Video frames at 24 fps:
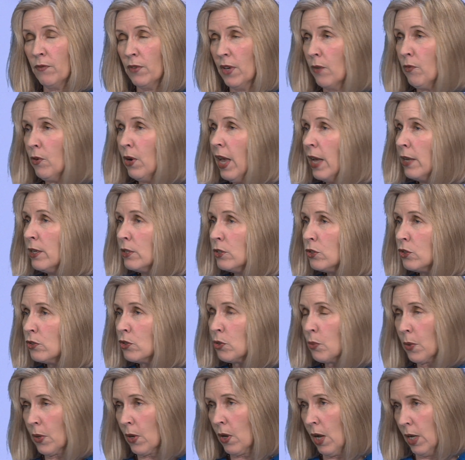never had issues
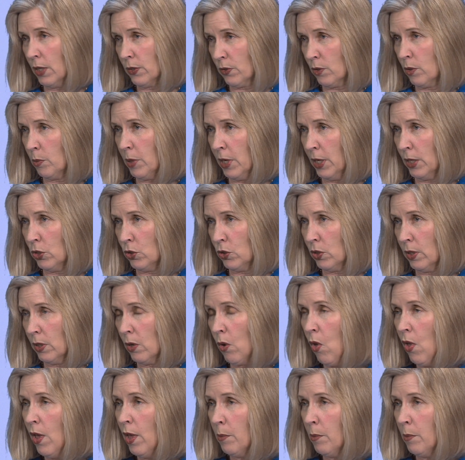with constipation,